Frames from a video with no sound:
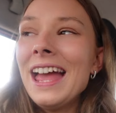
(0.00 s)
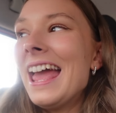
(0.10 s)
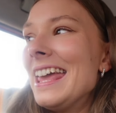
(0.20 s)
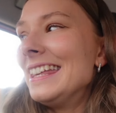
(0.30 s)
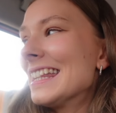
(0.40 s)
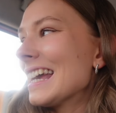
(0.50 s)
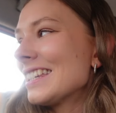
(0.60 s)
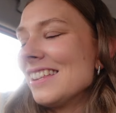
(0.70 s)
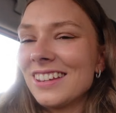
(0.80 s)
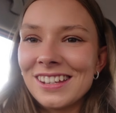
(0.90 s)
It's
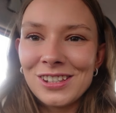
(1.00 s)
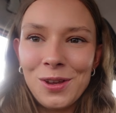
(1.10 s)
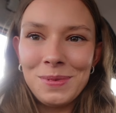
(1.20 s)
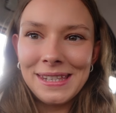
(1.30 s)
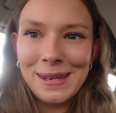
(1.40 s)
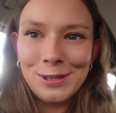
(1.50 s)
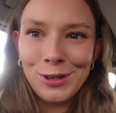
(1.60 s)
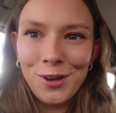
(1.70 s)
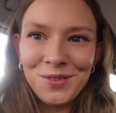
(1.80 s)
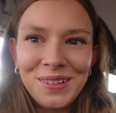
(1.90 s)
actually looking so busy, so
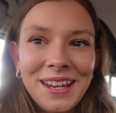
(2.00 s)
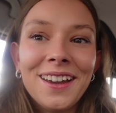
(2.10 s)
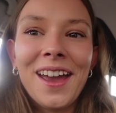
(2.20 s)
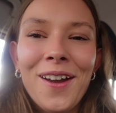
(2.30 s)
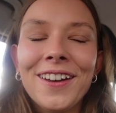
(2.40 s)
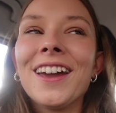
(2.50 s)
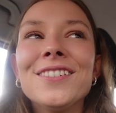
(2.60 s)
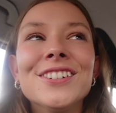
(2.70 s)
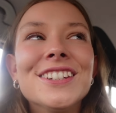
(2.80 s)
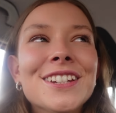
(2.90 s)
hopefully I get okay
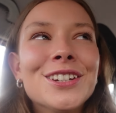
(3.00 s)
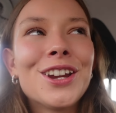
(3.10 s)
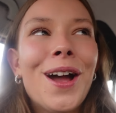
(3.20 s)
footage.